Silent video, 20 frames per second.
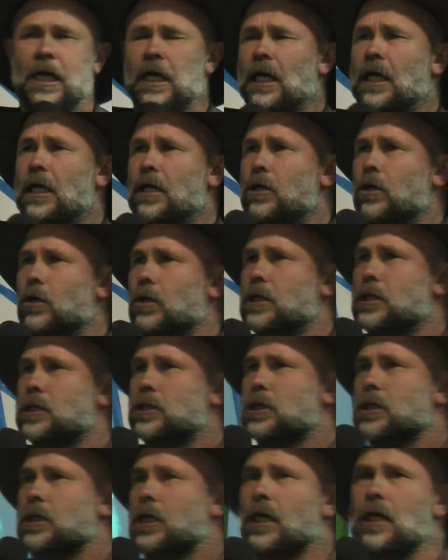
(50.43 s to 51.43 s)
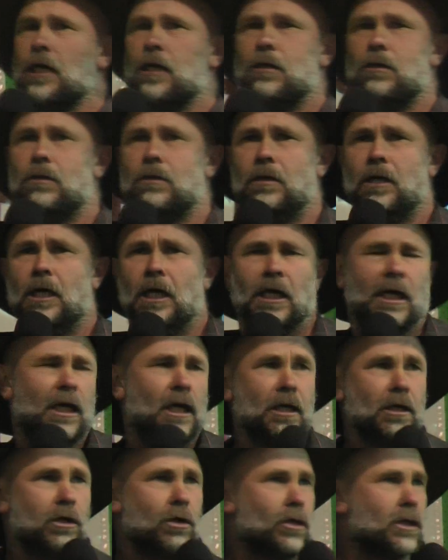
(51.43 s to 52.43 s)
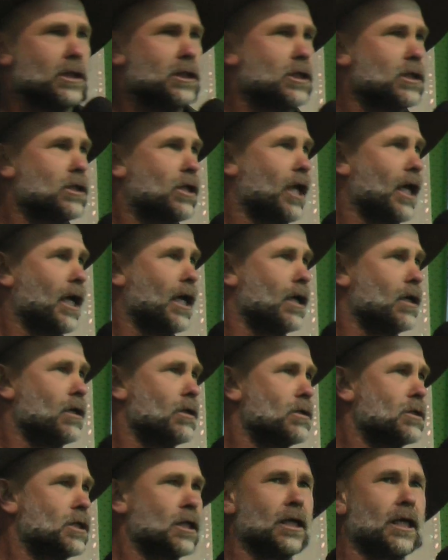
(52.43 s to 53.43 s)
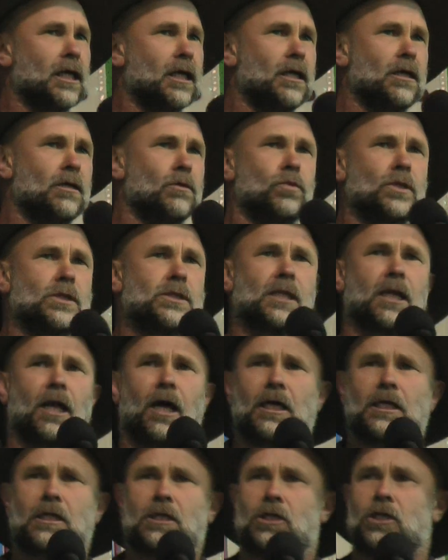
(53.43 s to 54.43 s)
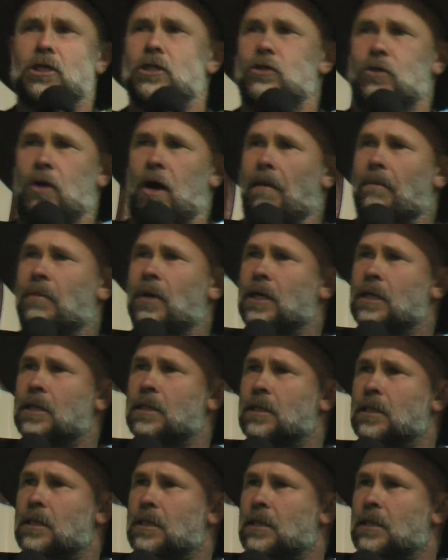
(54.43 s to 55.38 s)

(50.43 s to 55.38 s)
He loitered here, he loitered there, till he was like to drop.